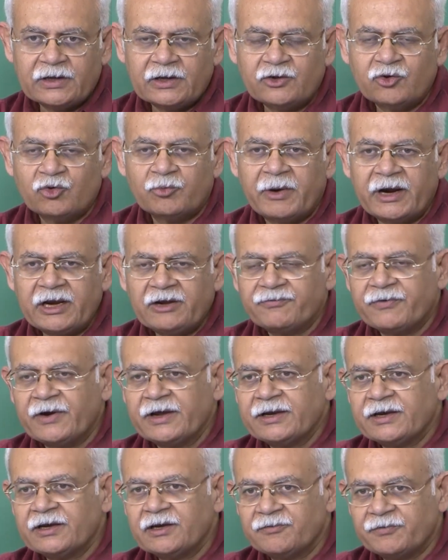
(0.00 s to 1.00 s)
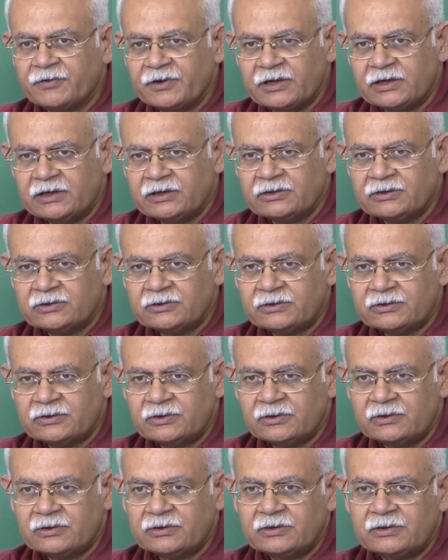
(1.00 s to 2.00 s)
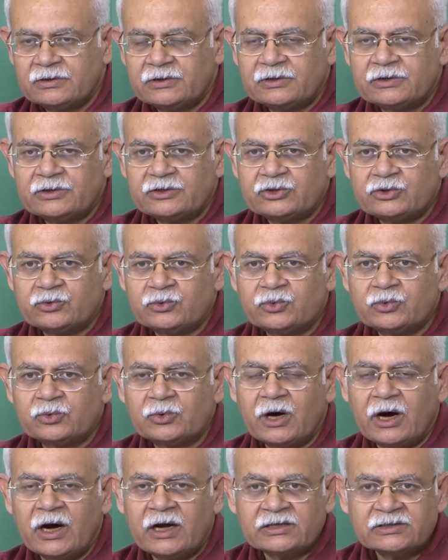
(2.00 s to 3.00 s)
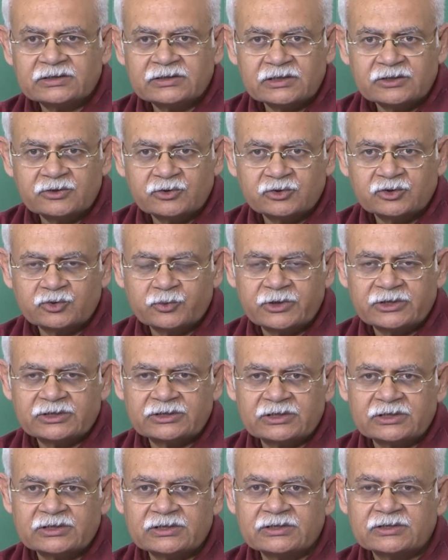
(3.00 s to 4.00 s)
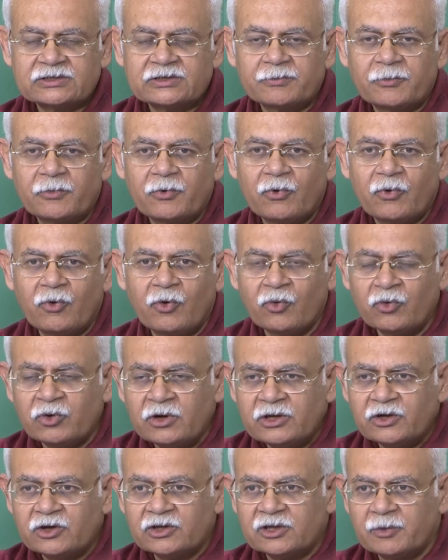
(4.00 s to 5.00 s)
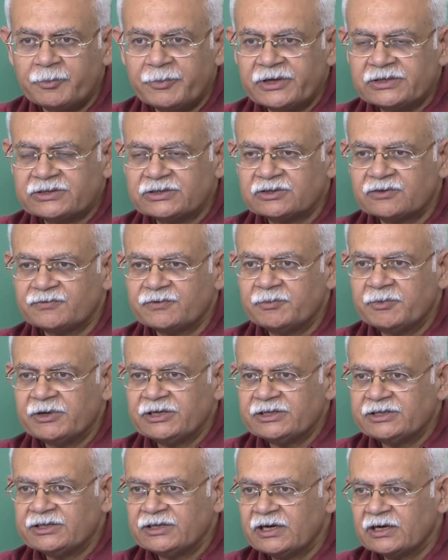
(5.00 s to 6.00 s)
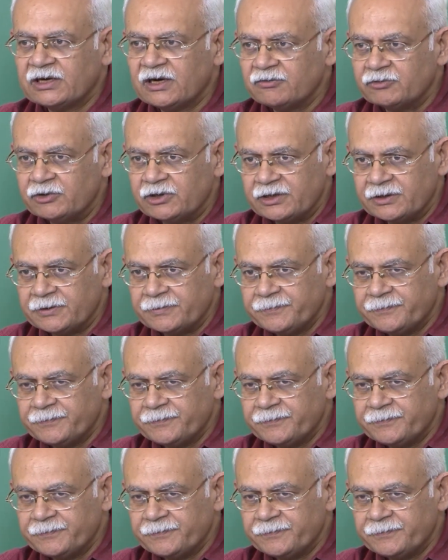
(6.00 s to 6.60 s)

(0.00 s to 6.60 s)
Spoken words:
you might find it difficult to answer those questions only on the basis of the material covered.